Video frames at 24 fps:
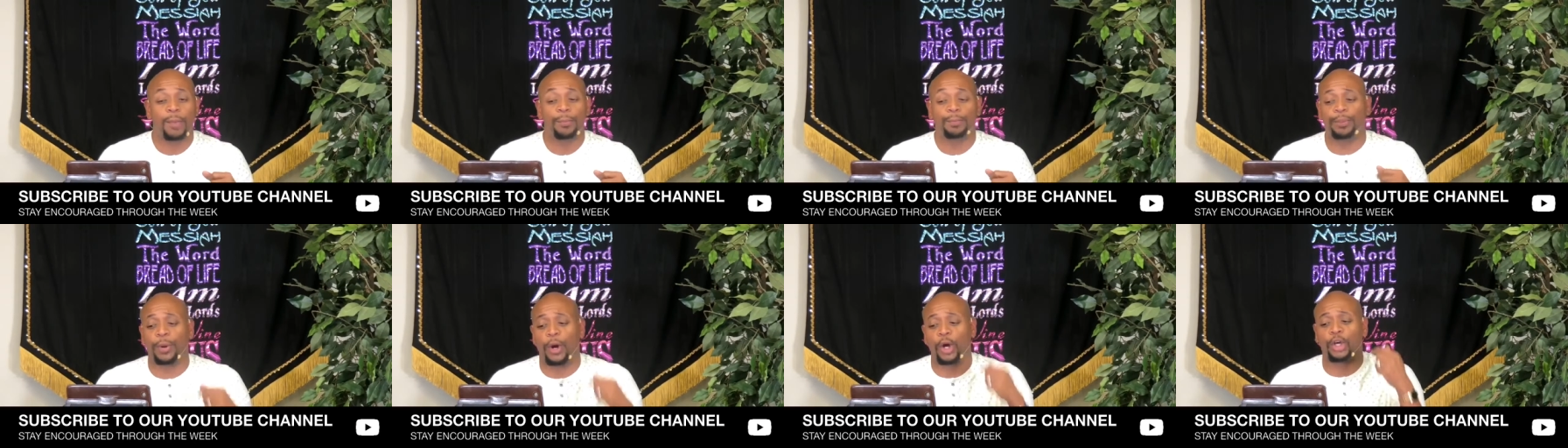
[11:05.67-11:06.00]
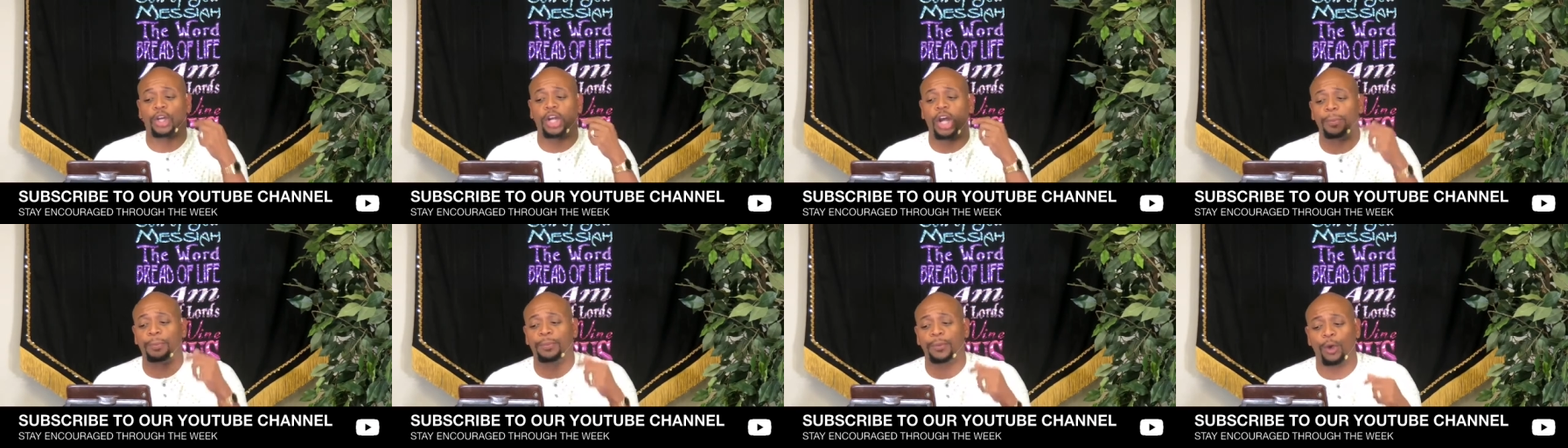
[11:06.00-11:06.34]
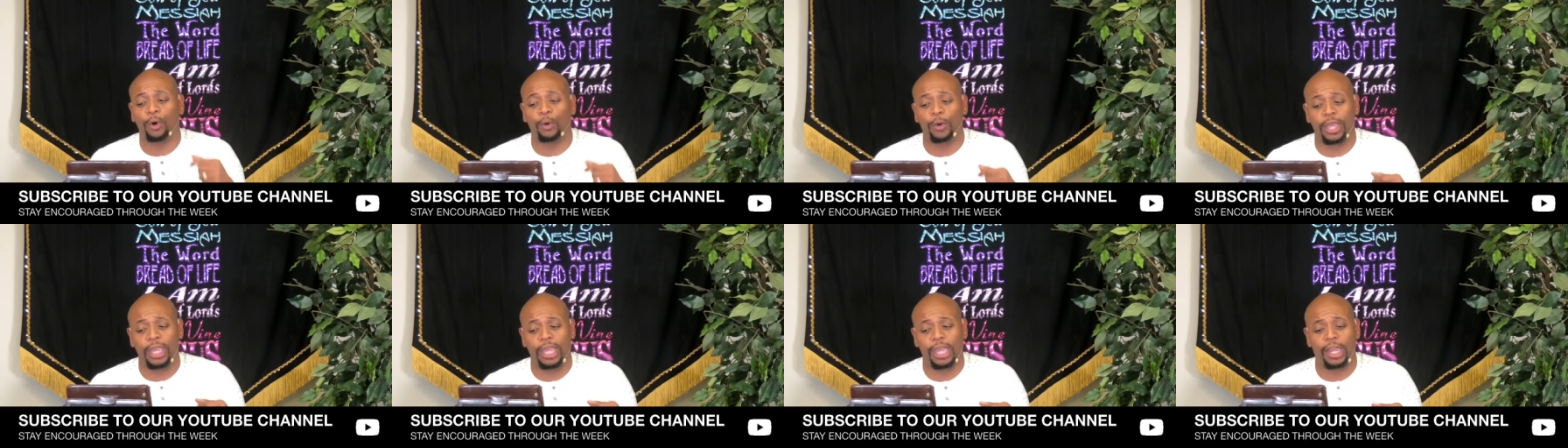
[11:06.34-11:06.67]
Perk up
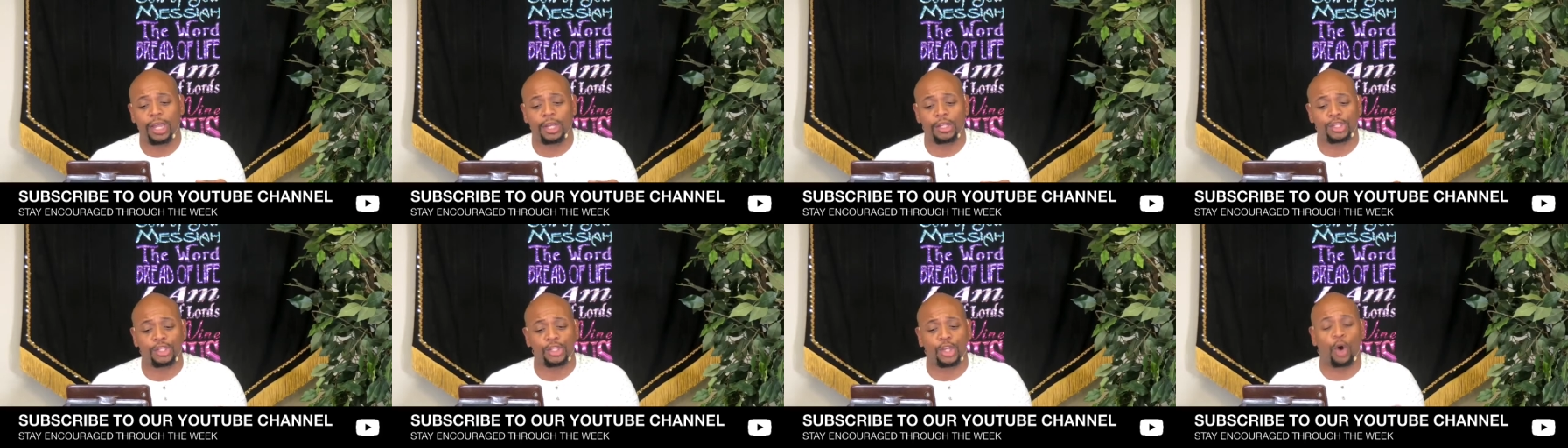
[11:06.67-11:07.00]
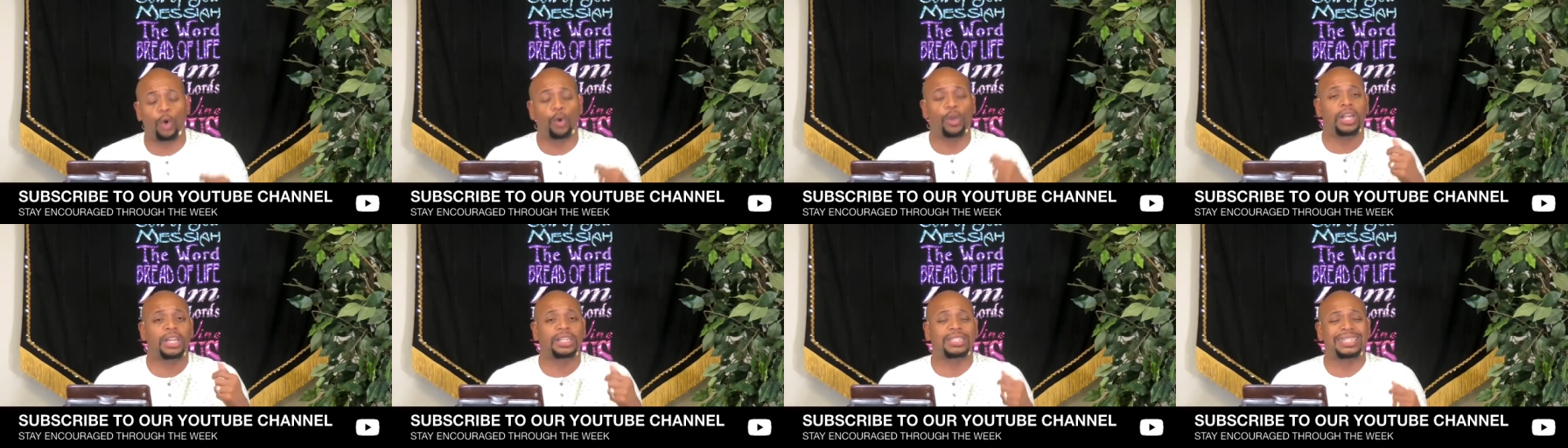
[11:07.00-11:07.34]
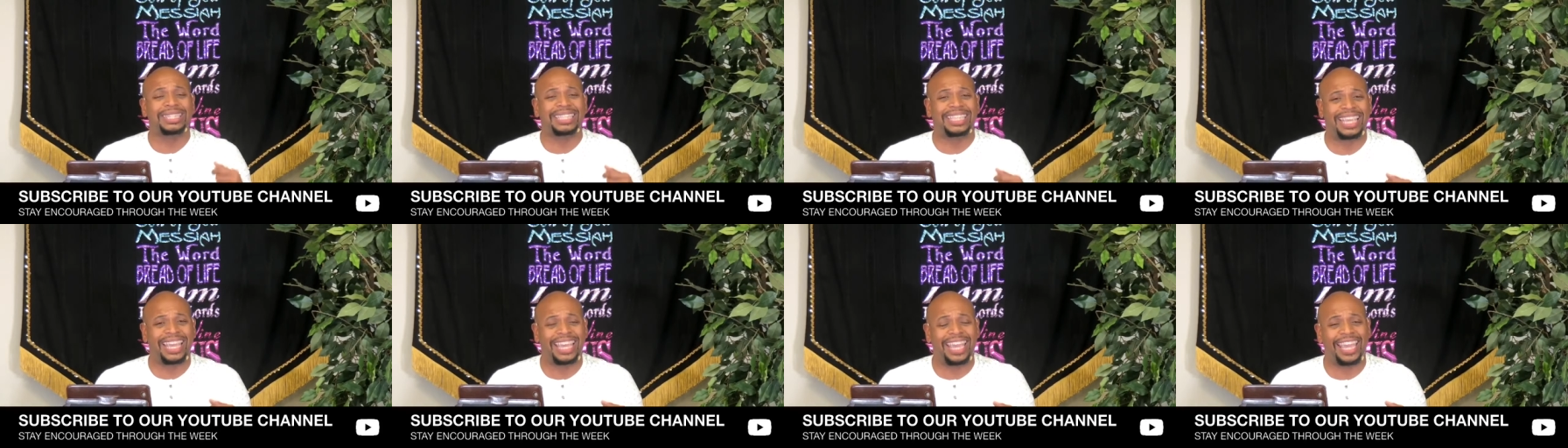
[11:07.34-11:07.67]
your ears. Go look
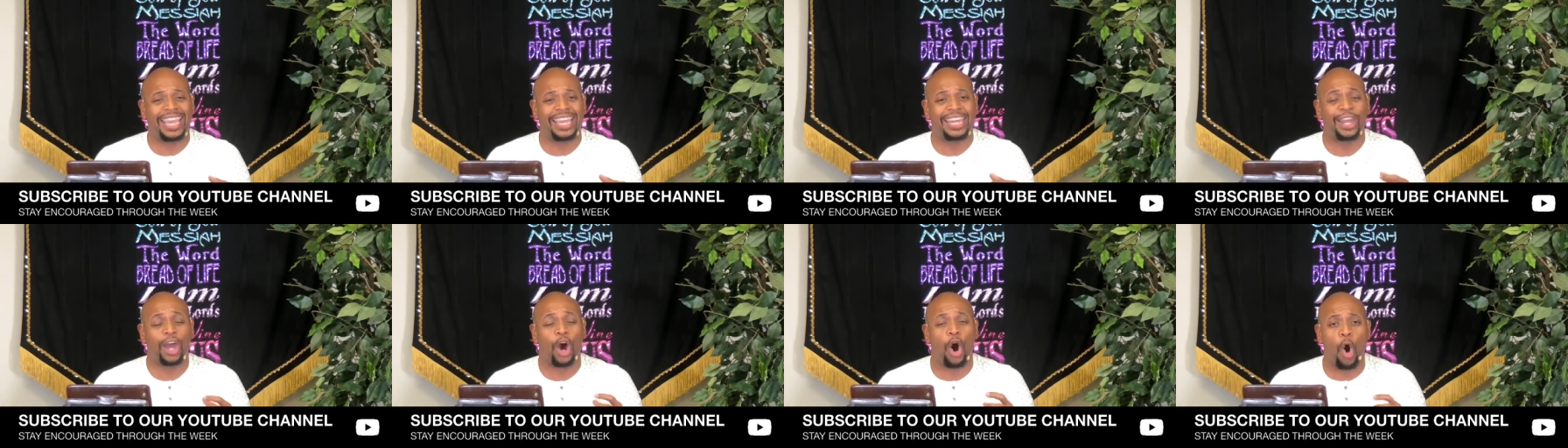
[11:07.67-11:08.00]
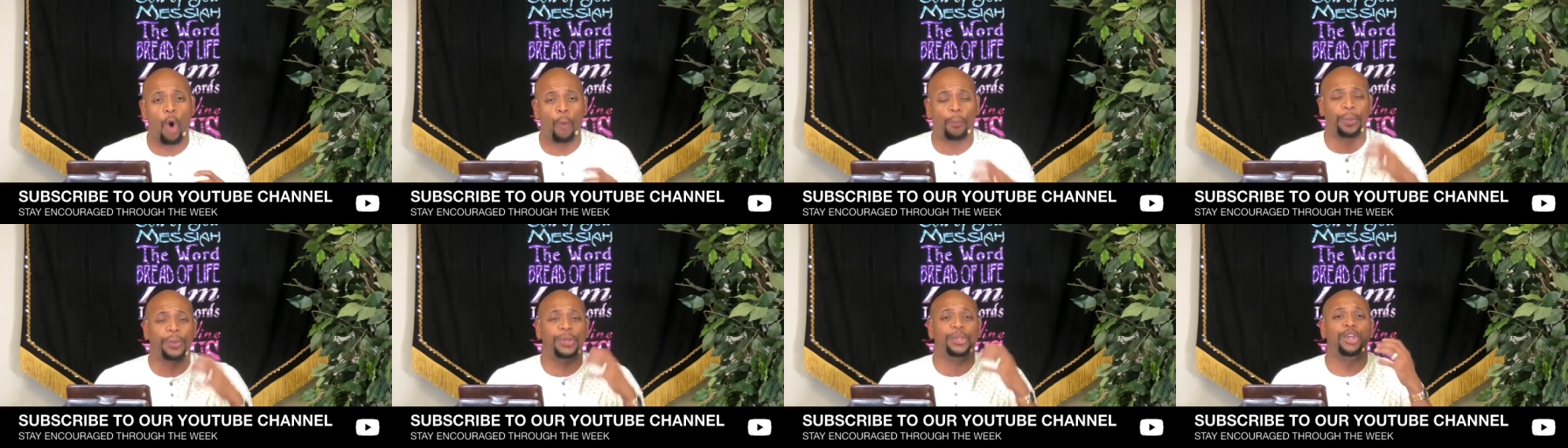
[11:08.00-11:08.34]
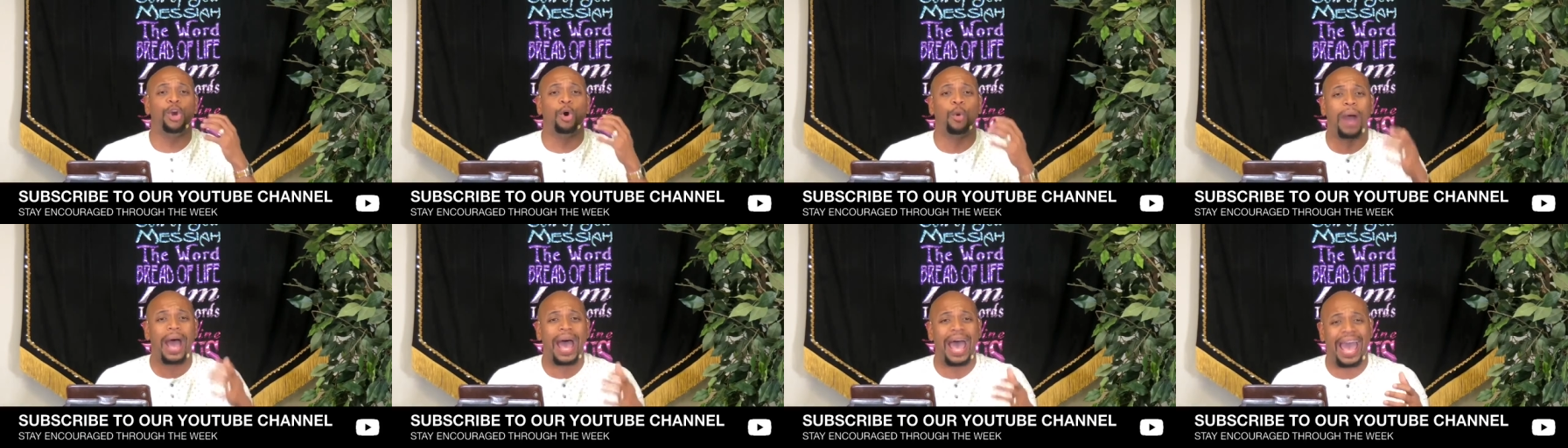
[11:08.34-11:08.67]
again. Open
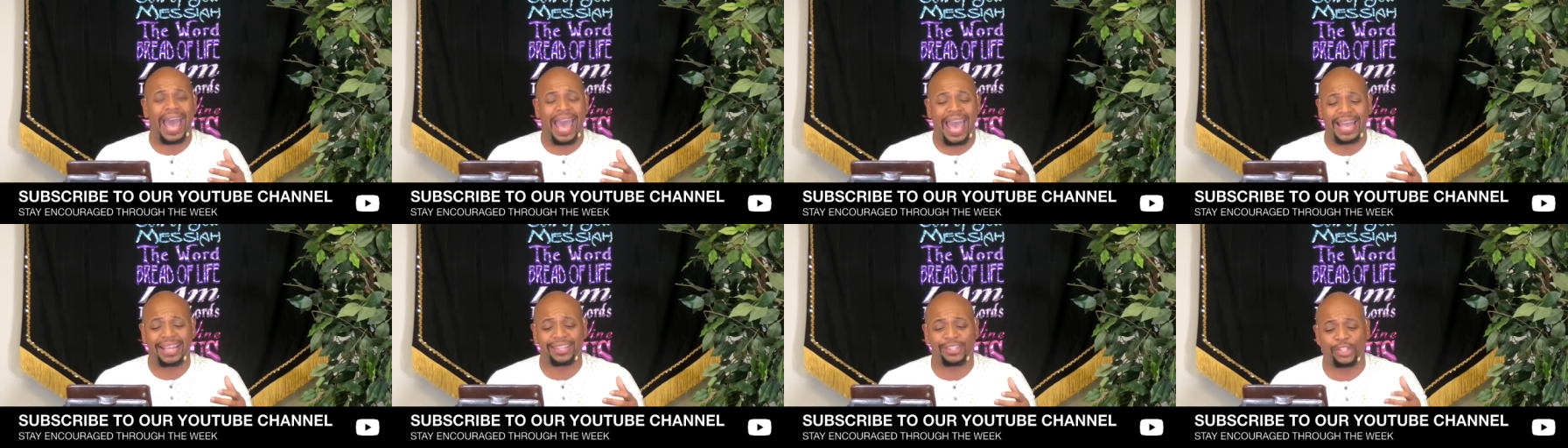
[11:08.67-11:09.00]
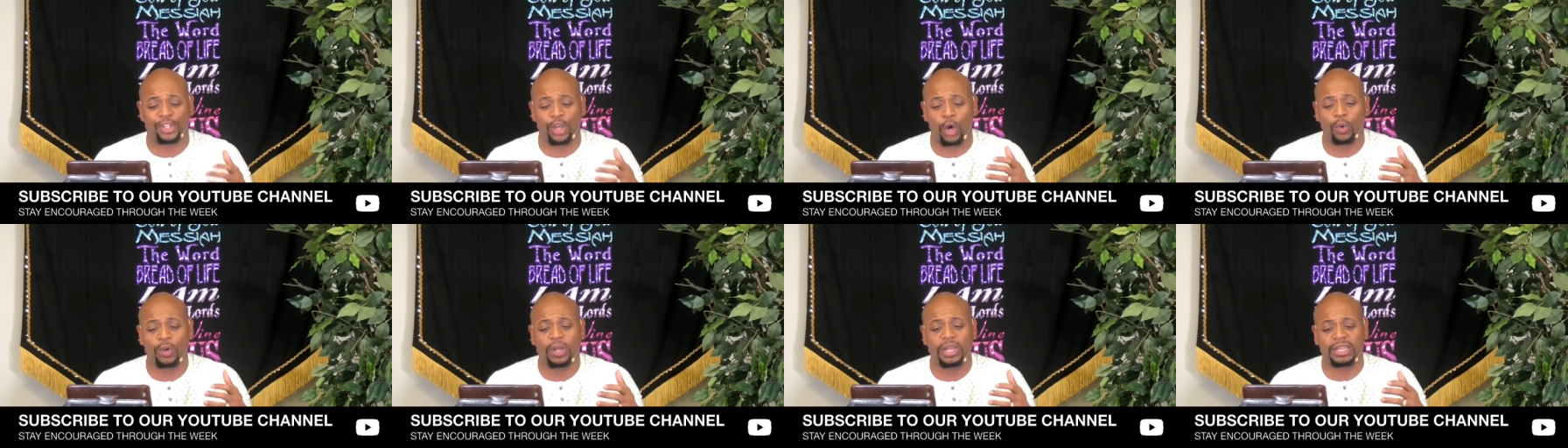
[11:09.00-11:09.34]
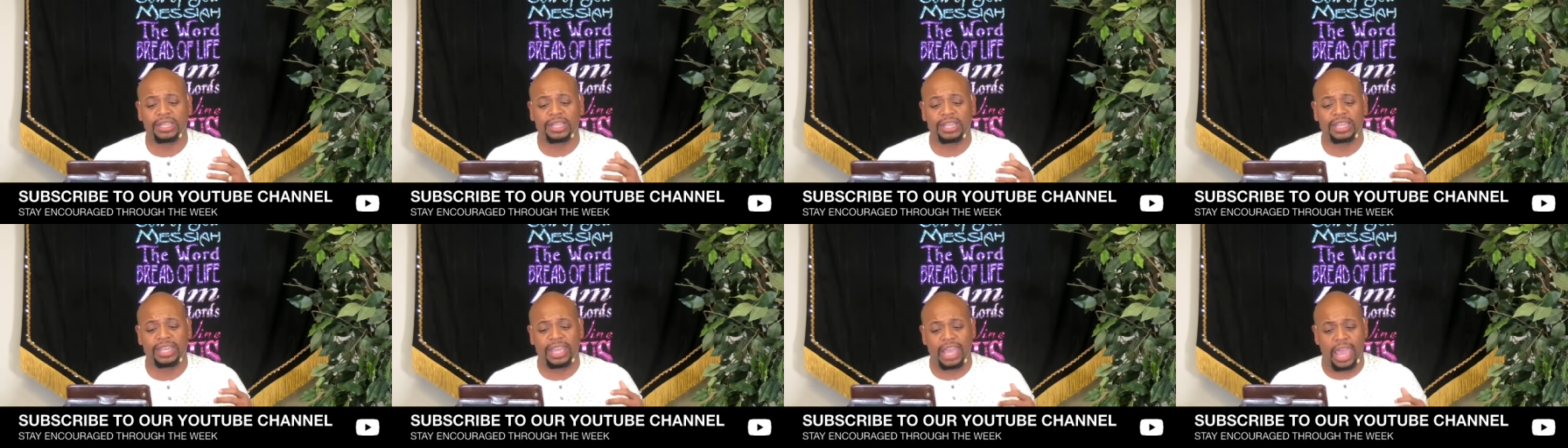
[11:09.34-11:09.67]
your eyes. Go
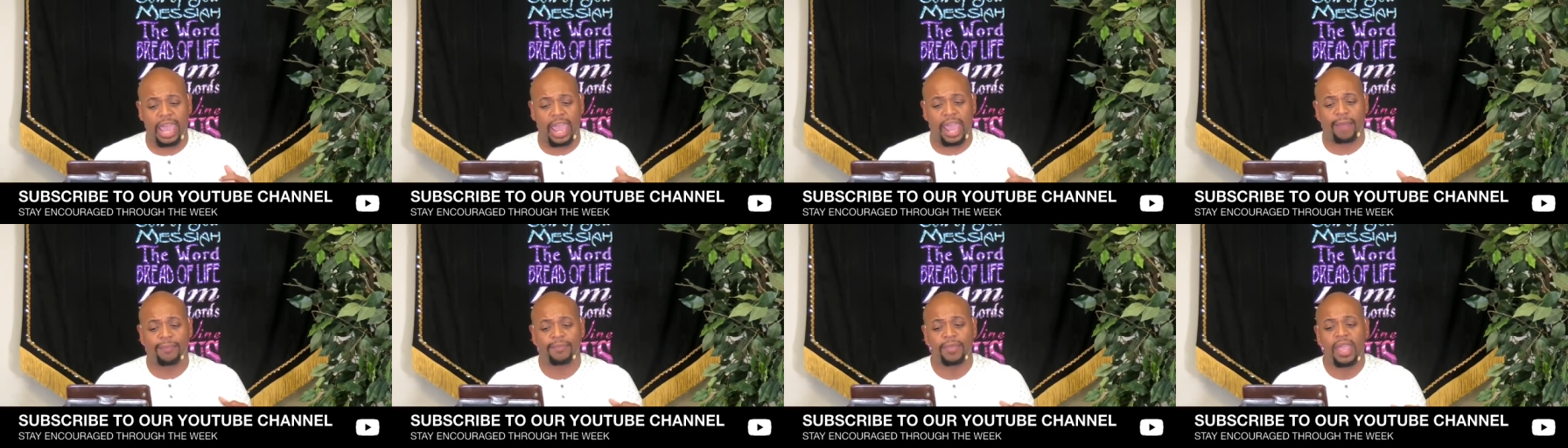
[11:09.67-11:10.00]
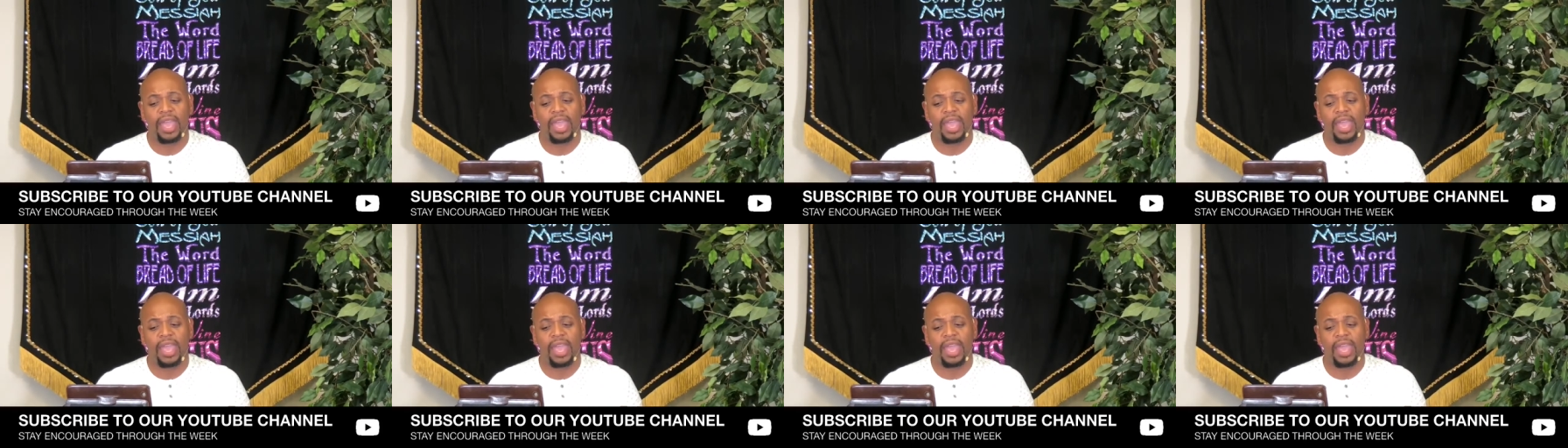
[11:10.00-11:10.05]
look again.